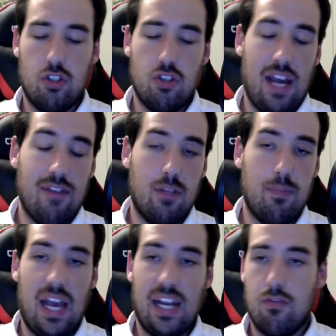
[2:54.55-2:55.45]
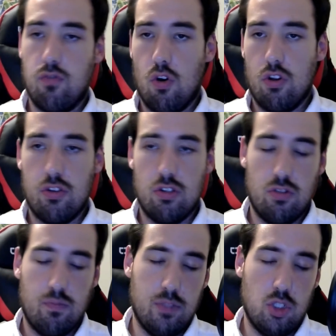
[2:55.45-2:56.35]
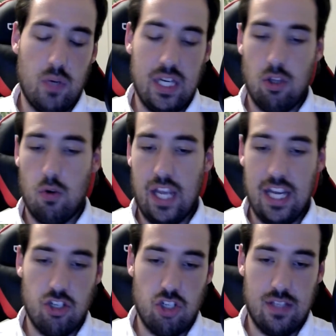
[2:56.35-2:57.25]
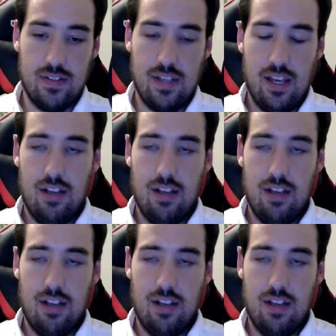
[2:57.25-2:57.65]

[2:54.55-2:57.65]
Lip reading: traveling back and forth between locations.